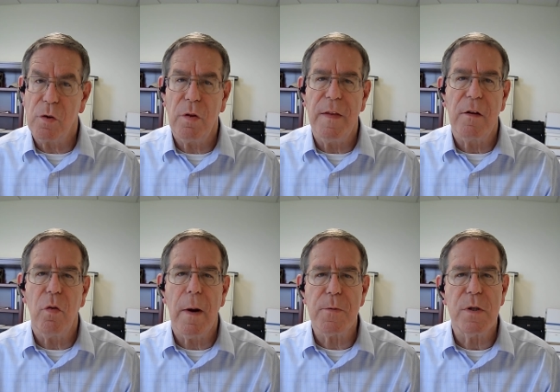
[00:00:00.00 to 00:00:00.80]
the
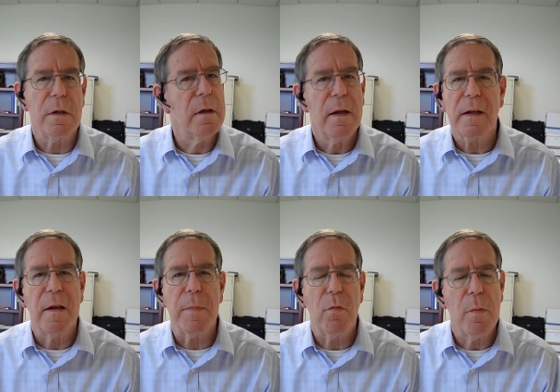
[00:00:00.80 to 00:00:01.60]
corruption
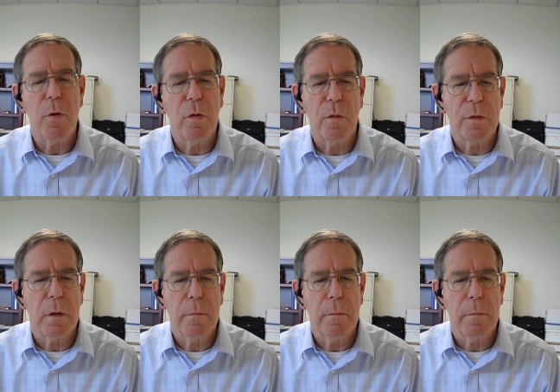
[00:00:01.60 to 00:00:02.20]
can be removed.